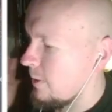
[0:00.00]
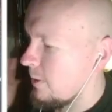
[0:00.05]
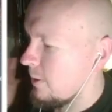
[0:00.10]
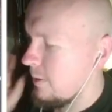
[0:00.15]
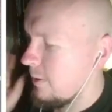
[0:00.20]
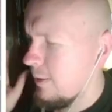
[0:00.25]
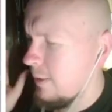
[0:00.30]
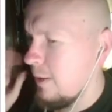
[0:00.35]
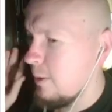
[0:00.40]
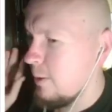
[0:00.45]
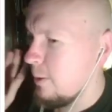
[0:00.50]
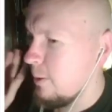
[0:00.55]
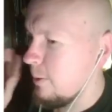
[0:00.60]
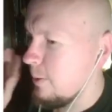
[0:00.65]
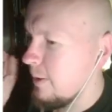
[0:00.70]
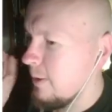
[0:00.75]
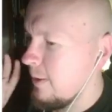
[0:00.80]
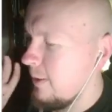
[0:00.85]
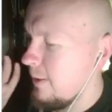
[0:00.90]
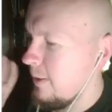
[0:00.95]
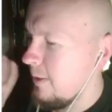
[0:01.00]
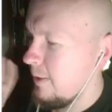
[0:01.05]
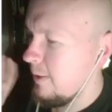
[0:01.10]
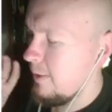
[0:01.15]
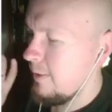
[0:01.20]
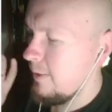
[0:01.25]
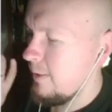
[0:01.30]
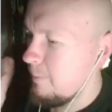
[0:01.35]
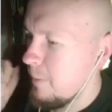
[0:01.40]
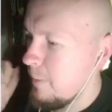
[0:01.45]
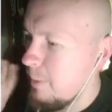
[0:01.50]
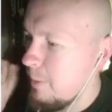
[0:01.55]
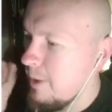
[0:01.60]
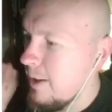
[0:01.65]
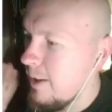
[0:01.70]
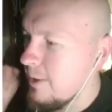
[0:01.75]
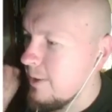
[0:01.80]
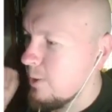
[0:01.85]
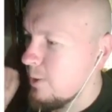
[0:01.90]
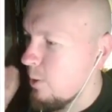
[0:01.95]
know. Maybe he has
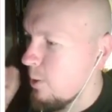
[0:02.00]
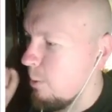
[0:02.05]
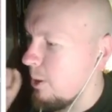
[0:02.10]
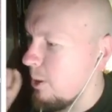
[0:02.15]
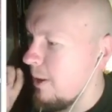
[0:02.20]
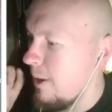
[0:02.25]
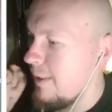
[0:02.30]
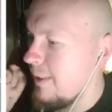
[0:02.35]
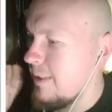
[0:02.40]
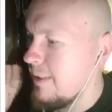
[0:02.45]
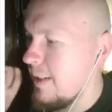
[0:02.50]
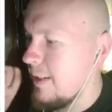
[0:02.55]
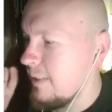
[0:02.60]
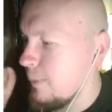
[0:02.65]
trouble identifying